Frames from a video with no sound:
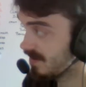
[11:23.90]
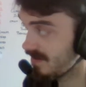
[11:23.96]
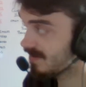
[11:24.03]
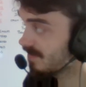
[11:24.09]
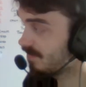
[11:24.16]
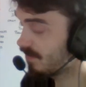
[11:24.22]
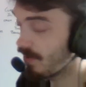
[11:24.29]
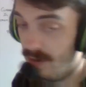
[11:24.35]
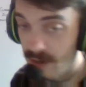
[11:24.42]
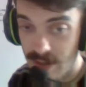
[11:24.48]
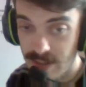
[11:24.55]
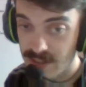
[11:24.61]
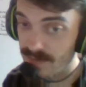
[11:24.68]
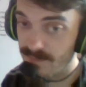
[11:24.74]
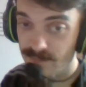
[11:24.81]
the
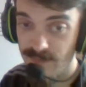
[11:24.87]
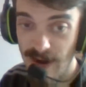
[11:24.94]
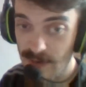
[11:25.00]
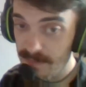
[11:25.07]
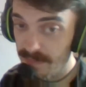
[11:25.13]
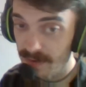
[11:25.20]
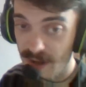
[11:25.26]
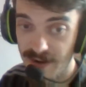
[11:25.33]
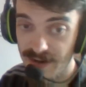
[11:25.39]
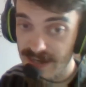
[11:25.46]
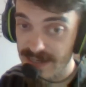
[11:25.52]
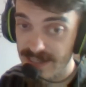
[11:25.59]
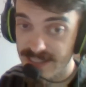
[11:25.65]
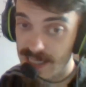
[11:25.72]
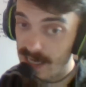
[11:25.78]
Broncos look very blunt
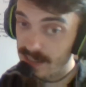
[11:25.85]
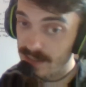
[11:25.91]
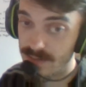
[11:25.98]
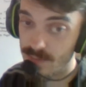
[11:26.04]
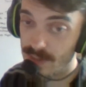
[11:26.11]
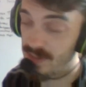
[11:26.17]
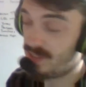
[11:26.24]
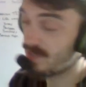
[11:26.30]
in attack as well,